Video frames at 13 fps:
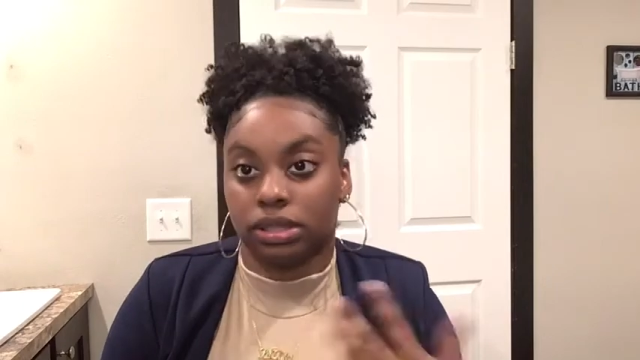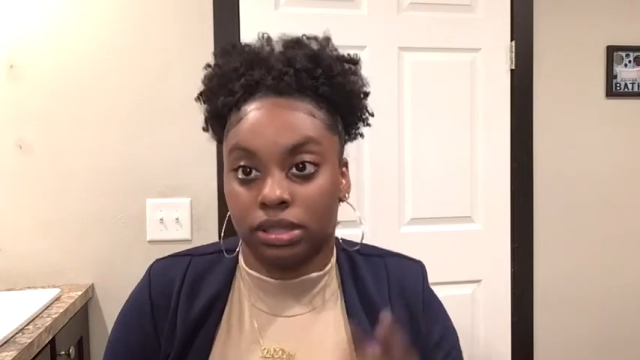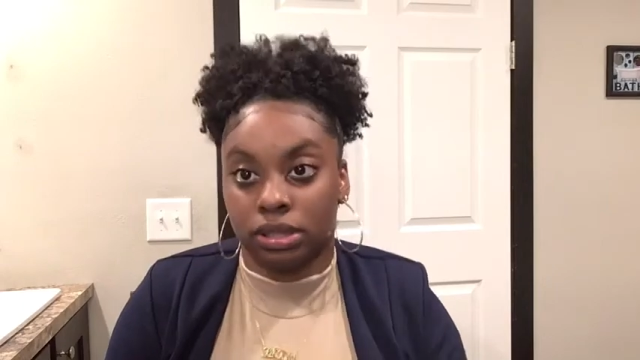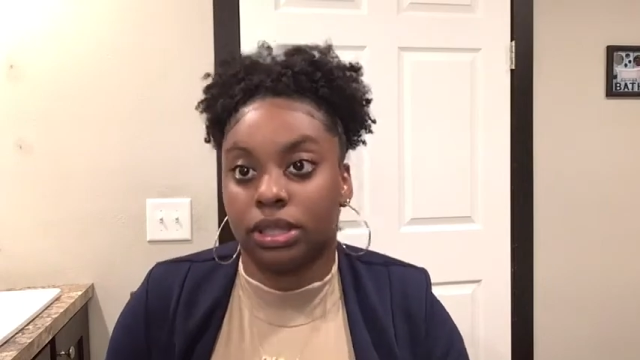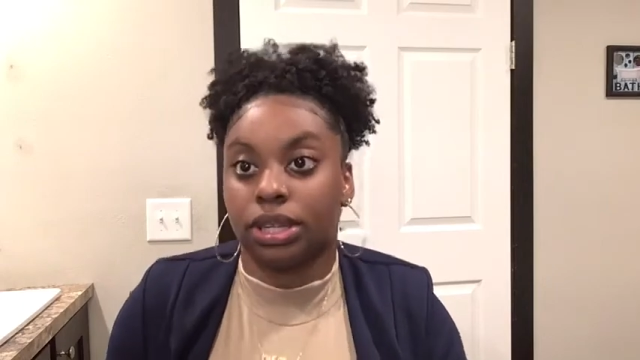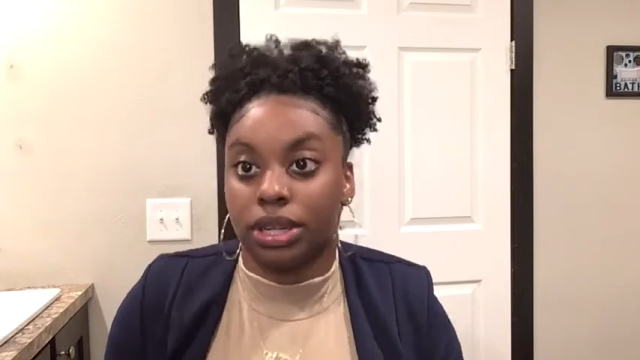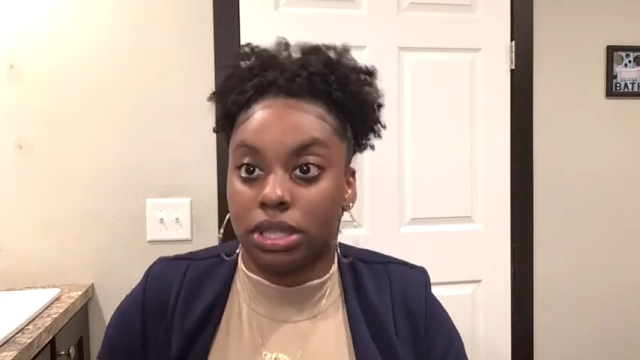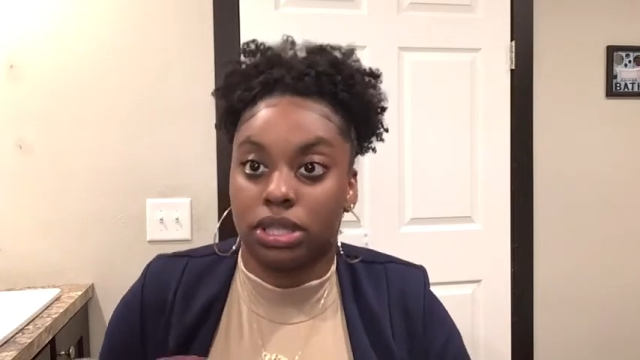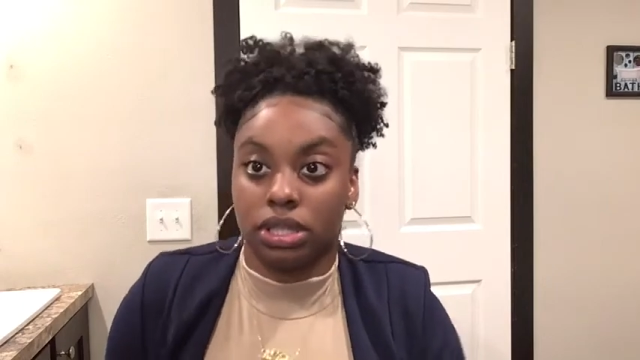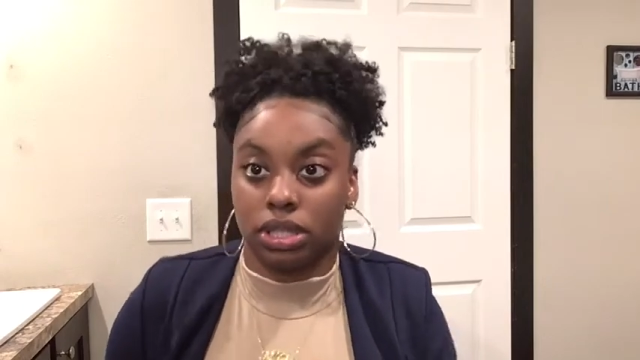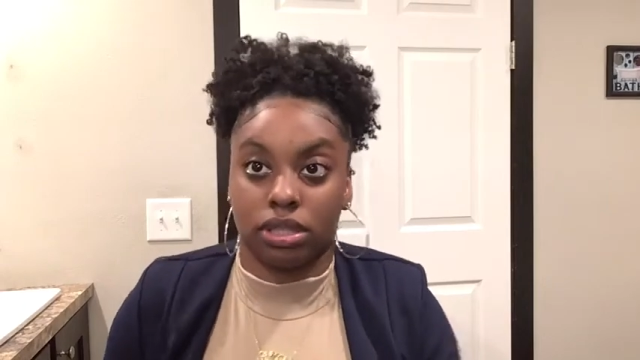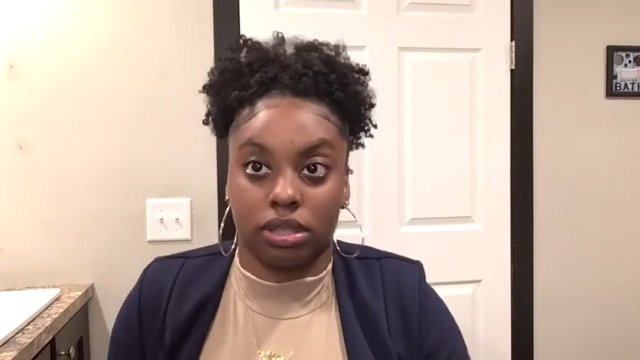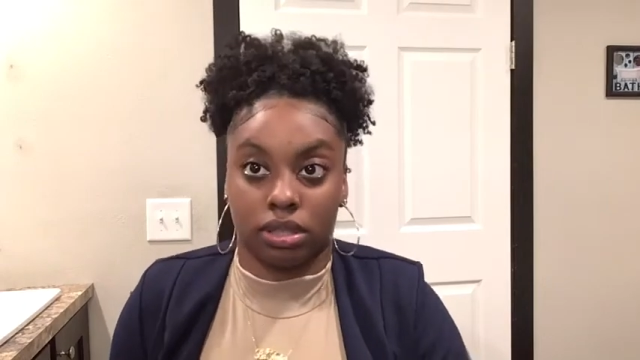get into
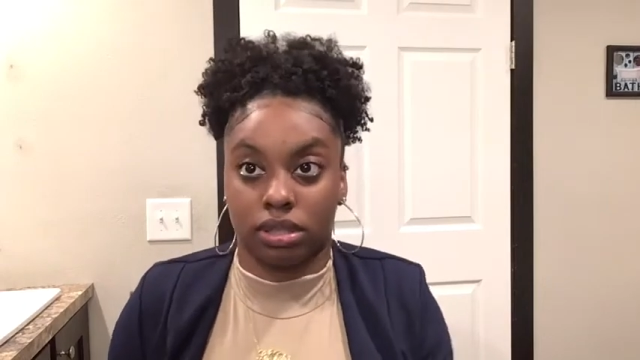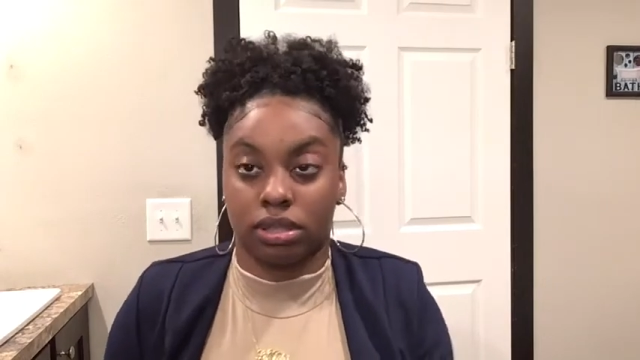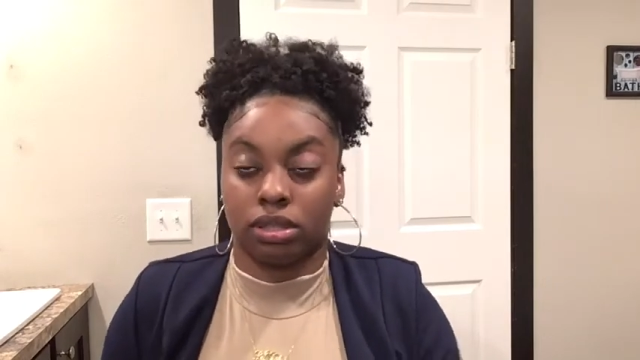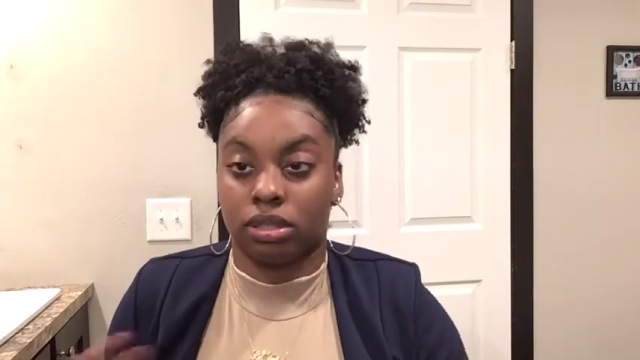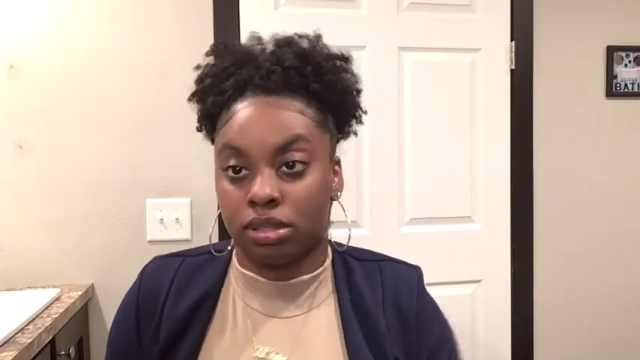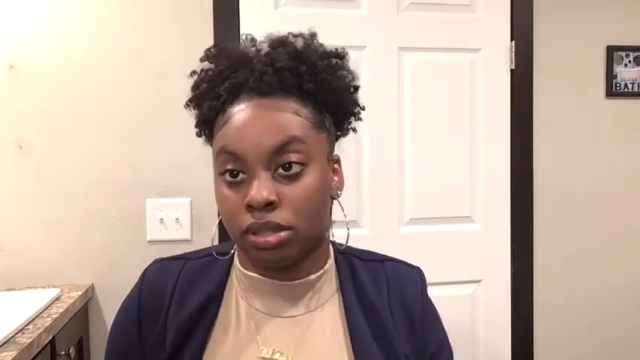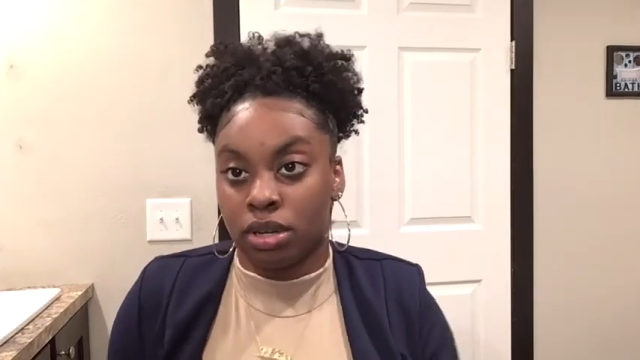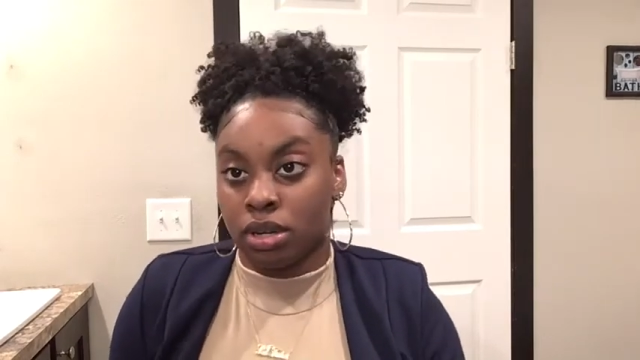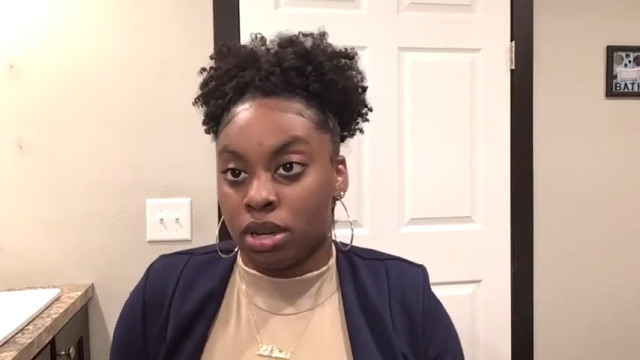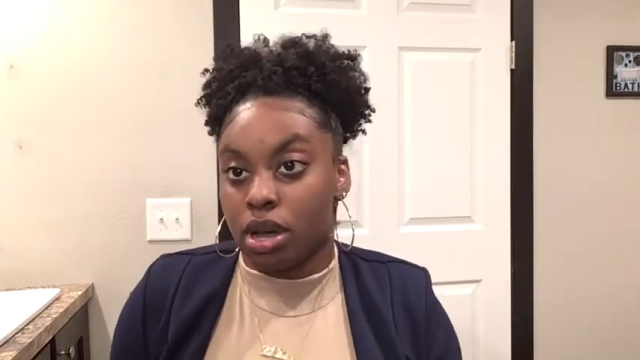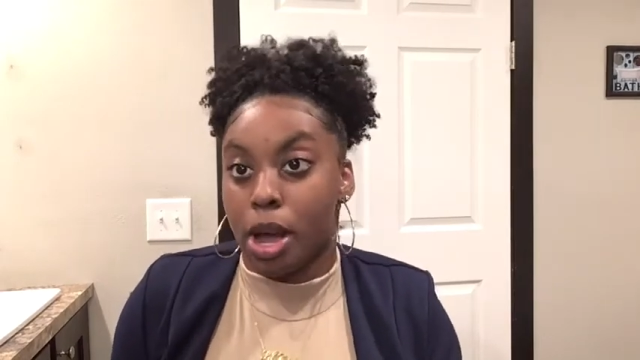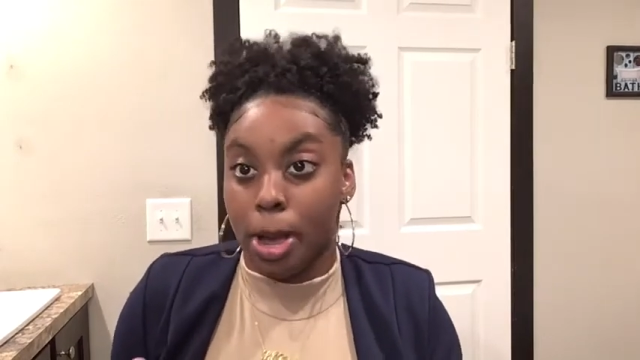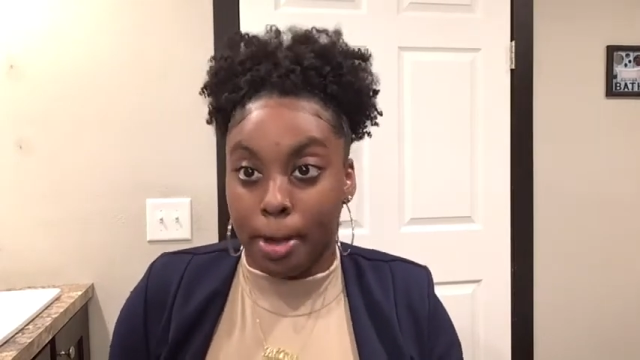the
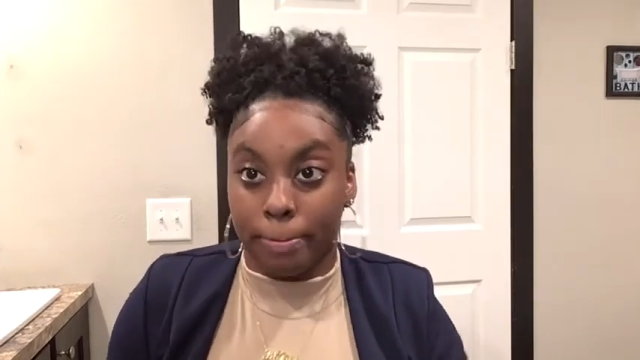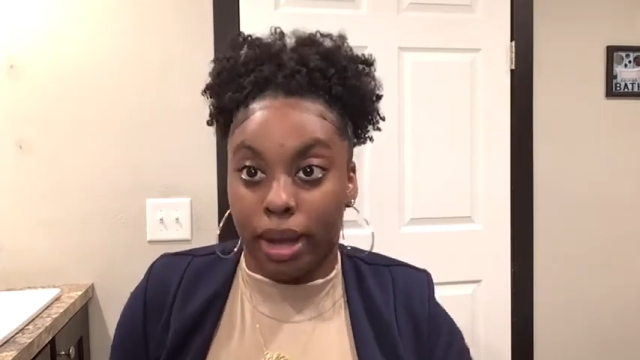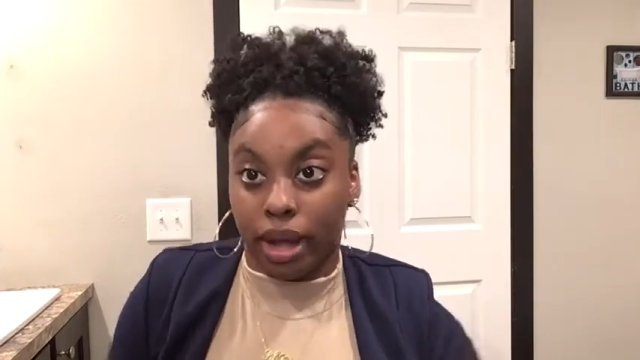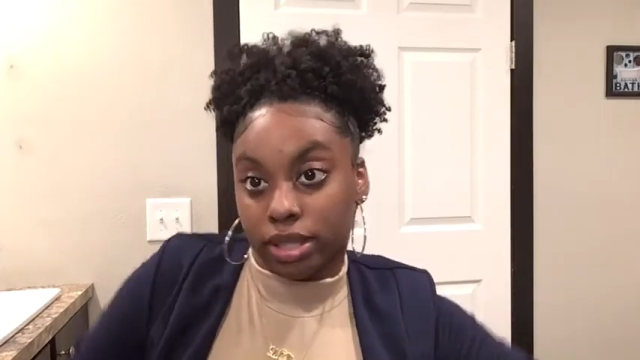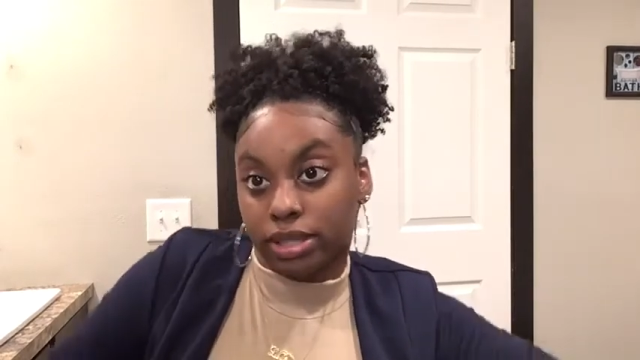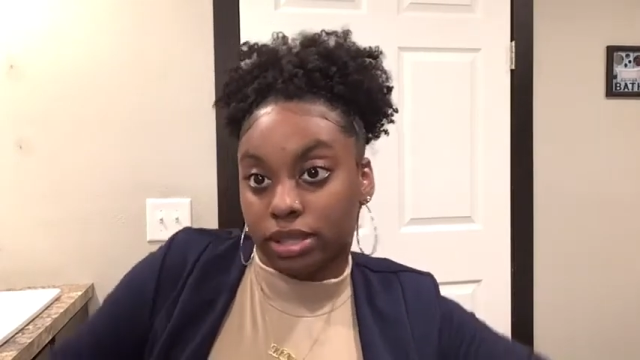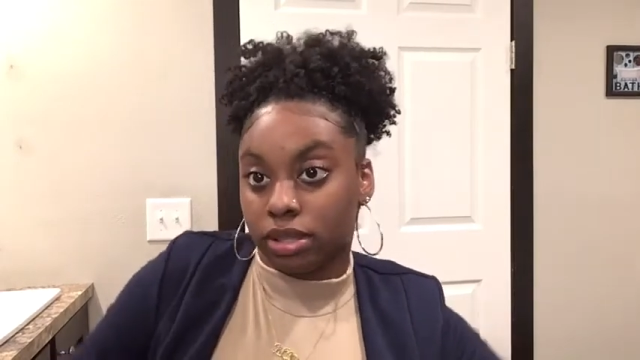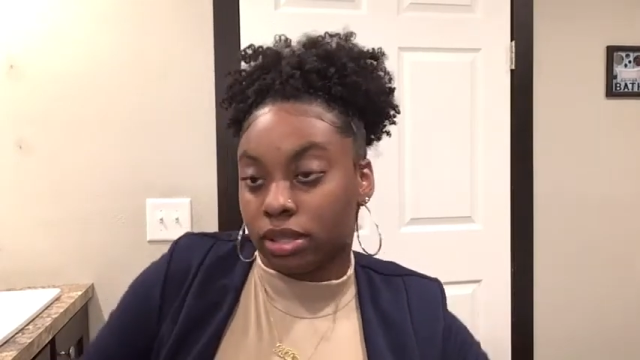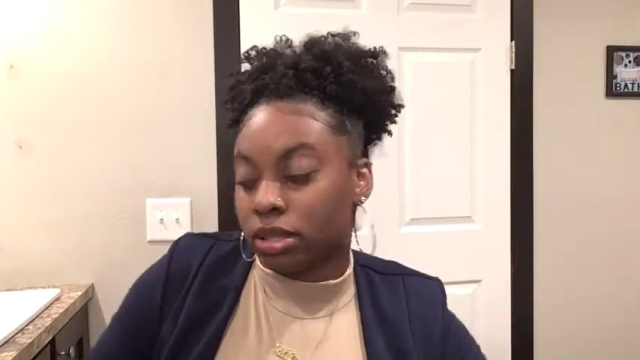unboxing.